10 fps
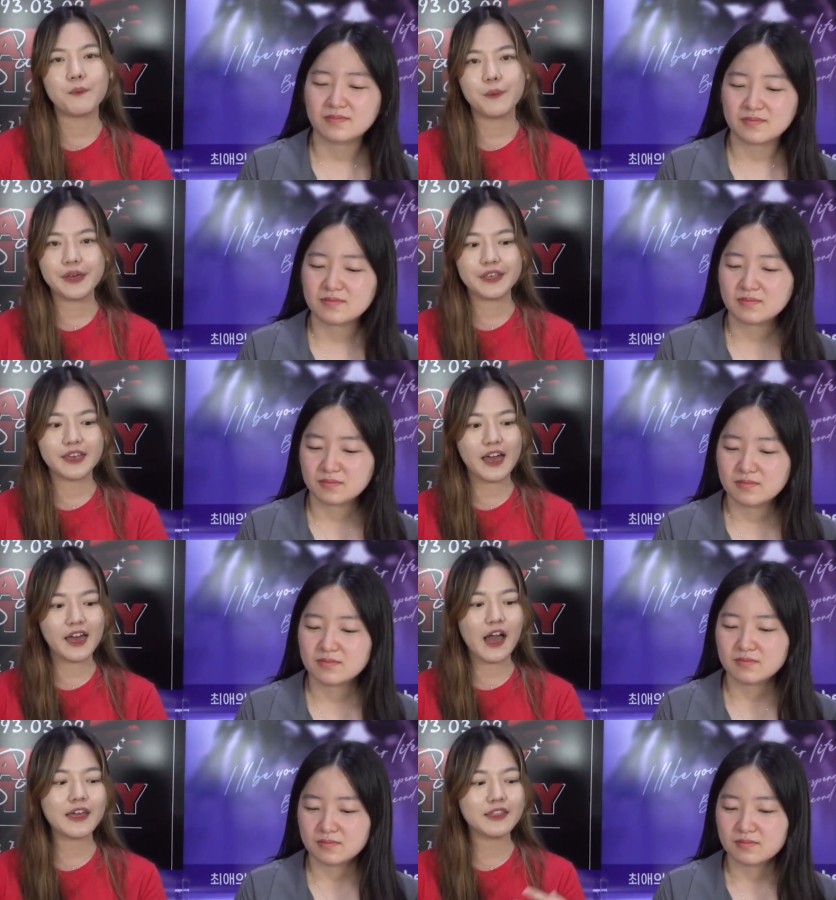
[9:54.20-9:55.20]
Speaker 1: But
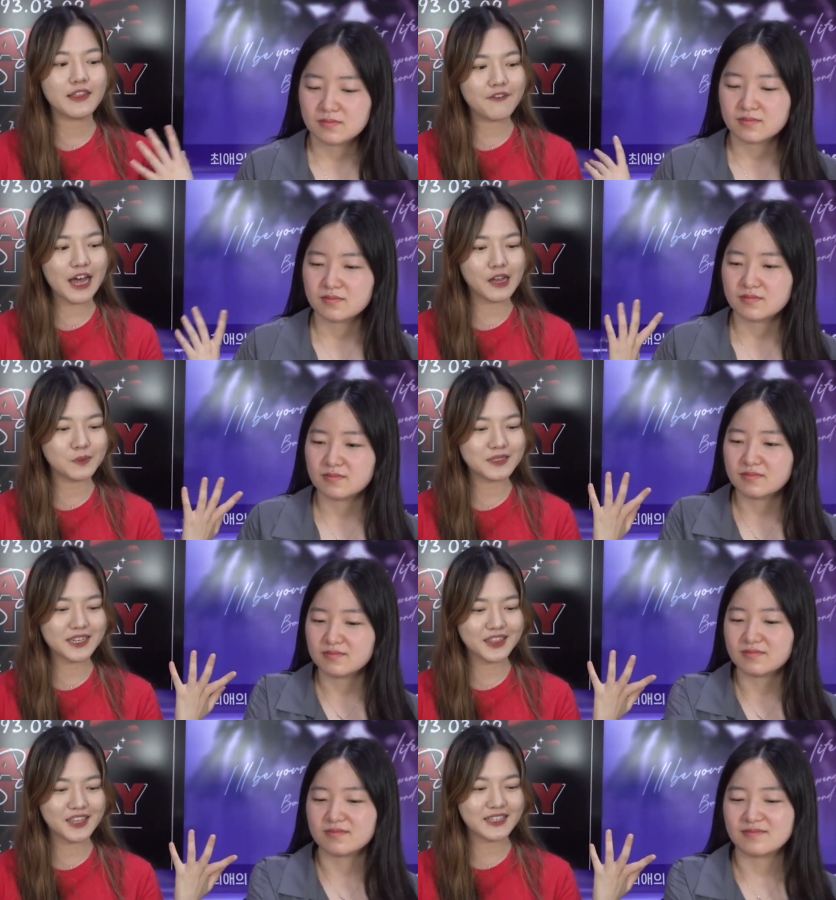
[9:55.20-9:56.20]
yeah, I love albums
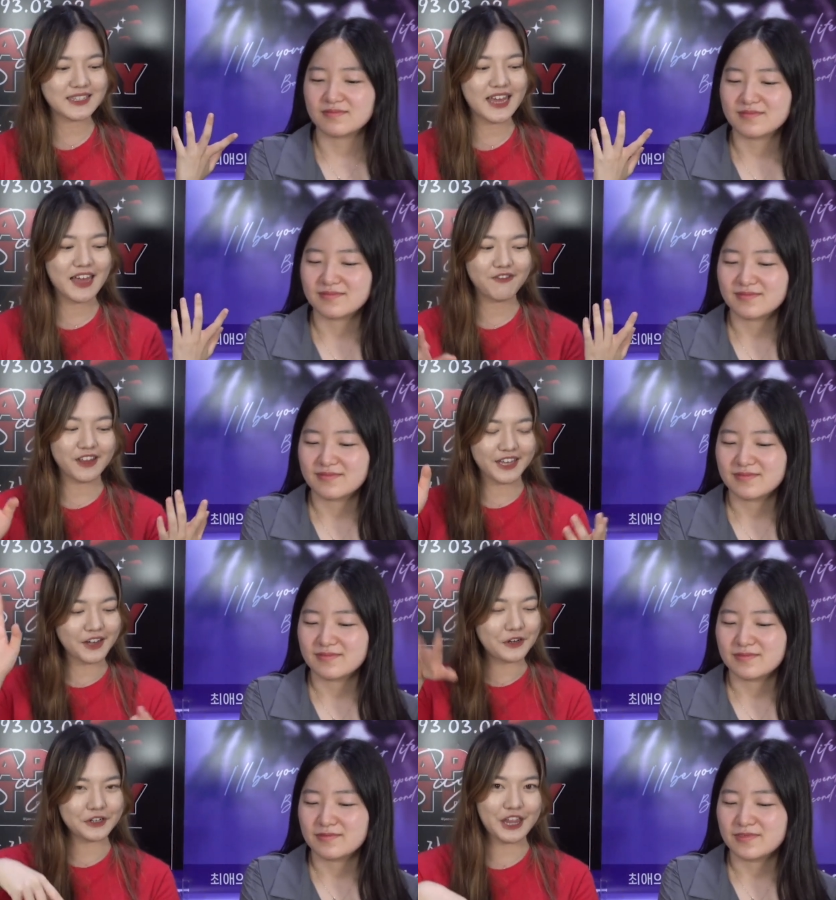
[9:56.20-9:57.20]
like this that have like
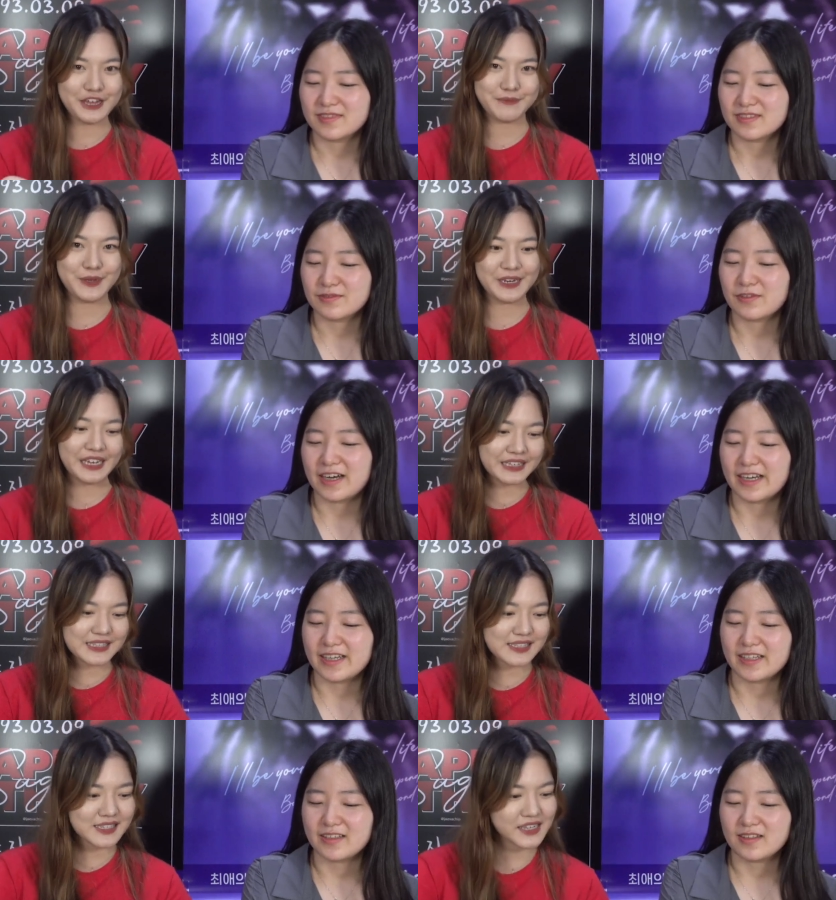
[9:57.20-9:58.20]
underlying
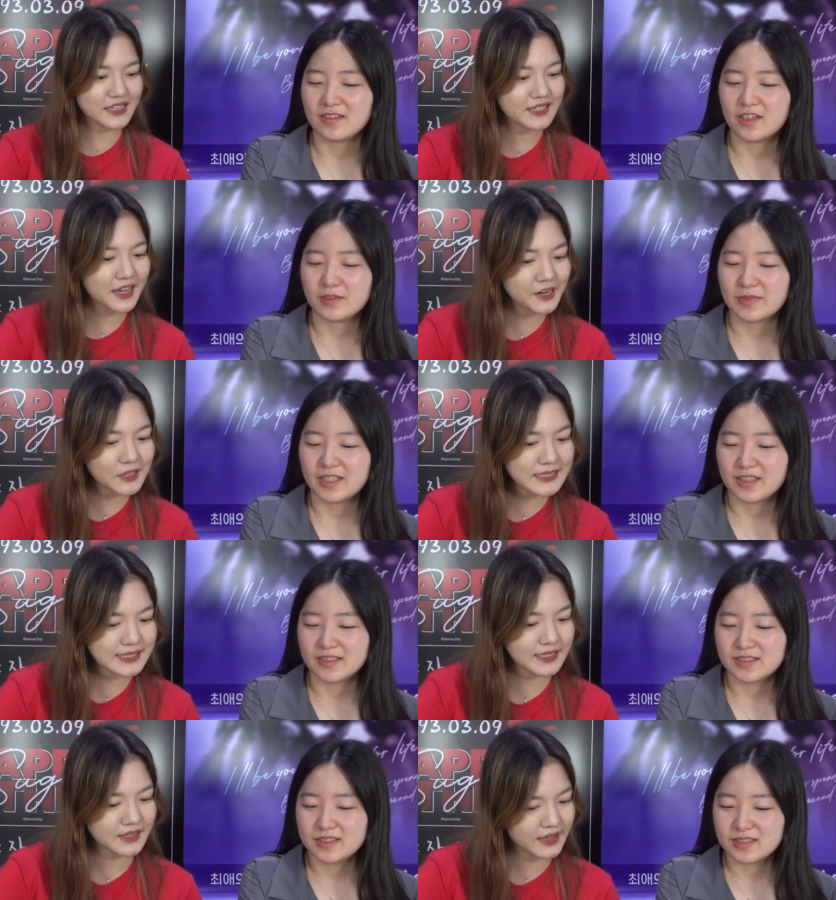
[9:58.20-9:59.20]
meanings to the
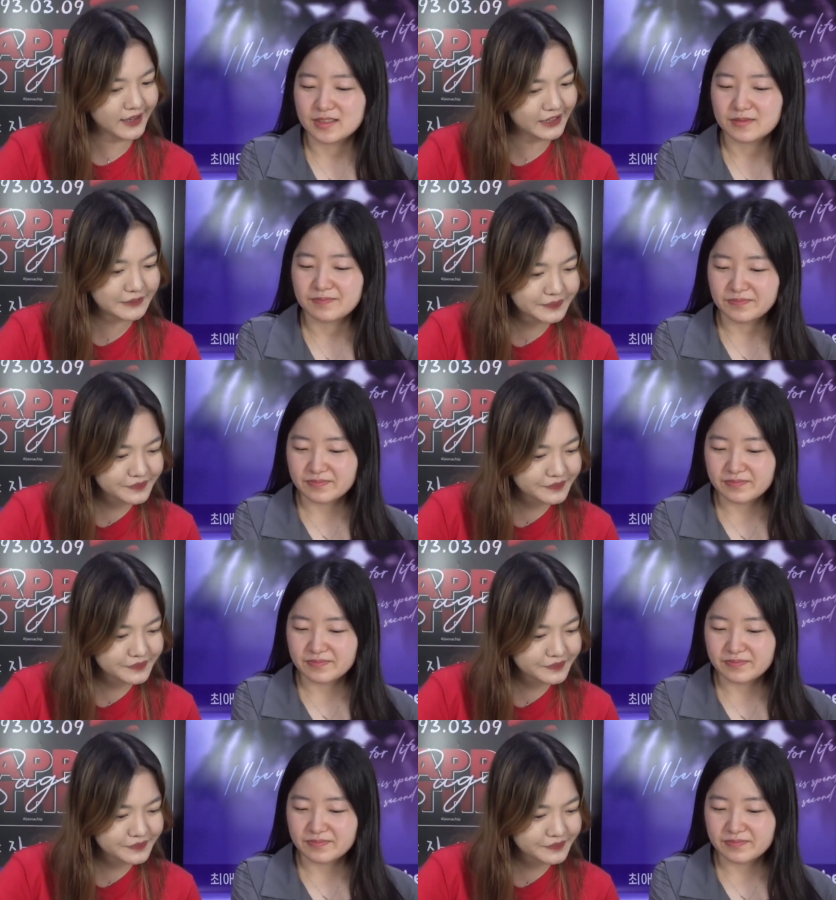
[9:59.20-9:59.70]
titles. Yeah.